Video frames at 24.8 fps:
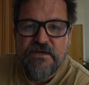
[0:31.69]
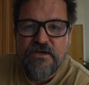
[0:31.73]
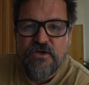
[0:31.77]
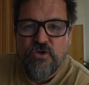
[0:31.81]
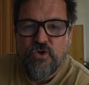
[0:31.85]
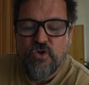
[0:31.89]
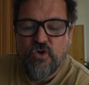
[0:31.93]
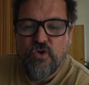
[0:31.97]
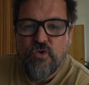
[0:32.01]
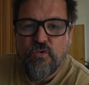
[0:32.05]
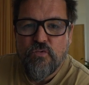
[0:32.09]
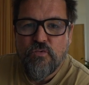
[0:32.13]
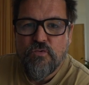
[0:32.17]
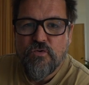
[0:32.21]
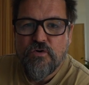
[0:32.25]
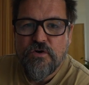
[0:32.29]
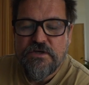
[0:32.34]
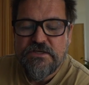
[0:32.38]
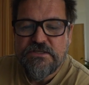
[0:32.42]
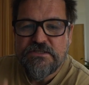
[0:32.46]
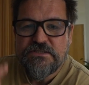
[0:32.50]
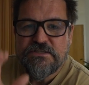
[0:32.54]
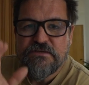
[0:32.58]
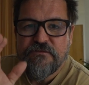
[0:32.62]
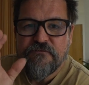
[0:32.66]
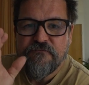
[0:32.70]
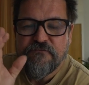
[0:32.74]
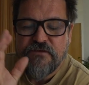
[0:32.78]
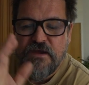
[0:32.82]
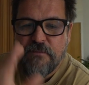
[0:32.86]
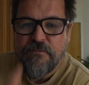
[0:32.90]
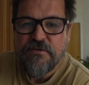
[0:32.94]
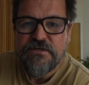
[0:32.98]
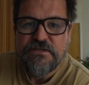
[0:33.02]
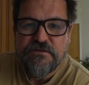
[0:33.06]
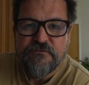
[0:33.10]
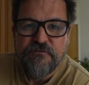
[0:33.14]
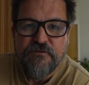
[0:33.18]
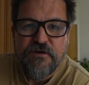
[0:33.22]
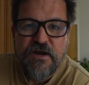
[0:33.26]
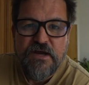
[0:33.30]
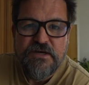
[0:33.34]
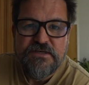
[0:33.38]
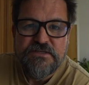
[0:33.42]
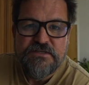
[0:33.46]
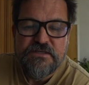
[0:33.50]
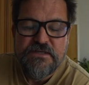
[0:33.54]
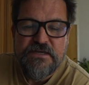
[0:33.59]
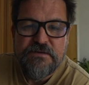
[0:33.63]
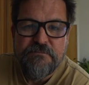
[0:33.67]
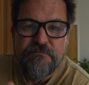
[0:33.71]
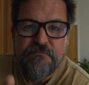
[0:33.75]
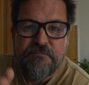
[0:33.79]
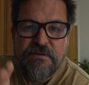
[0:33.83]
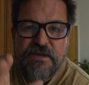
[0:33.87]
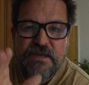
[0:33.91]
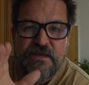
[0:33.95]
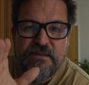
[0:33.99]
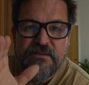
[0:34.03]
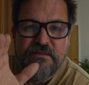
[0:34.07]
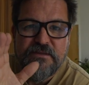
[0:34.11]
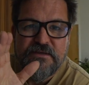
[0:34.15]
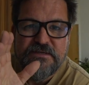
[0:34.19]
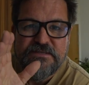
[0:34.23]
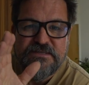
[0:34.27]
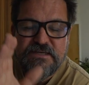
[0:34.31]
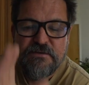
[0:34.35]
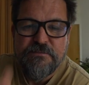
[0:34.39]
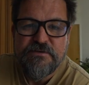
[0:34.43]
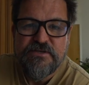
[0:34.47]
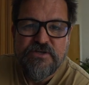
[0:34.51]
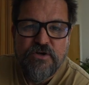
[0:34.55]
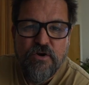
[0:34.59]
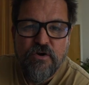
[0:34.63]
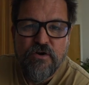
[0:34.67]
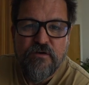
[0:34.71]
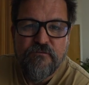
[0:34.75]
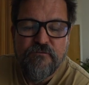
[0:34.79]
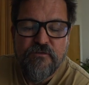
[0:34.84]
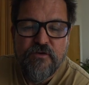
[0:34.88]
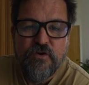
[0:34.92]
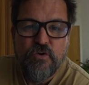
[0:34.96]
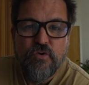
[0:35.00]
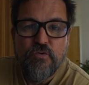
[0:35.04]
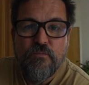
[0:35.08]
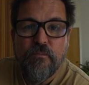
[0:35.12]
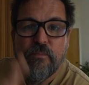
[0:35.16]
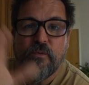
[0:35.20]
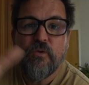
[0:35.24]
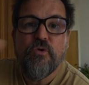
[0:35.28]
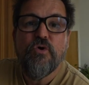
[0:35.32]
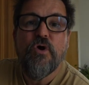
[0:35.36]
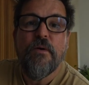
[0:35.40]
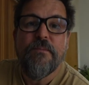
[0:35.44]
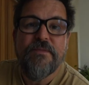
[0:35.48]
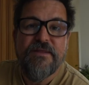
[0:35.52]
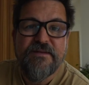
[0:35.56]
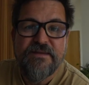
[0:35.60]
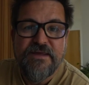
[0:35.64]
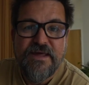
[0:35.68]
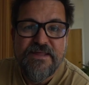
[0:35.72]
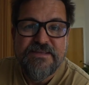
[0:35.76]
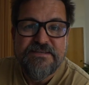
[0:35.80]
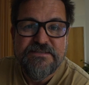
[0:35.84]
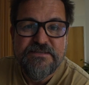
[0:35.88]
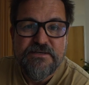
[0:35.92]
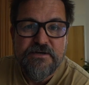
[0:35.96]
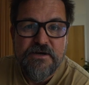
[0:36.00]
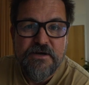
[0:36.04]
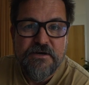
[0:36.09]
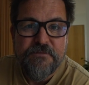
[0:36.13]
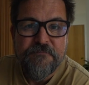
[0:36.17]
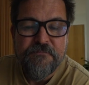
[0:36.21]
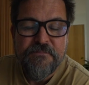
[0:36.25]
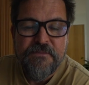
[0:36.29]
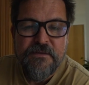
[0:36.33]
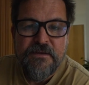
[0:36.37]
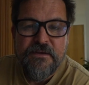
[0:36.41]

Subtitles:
who was famous for actually being the cinematographer who blew up the Death Star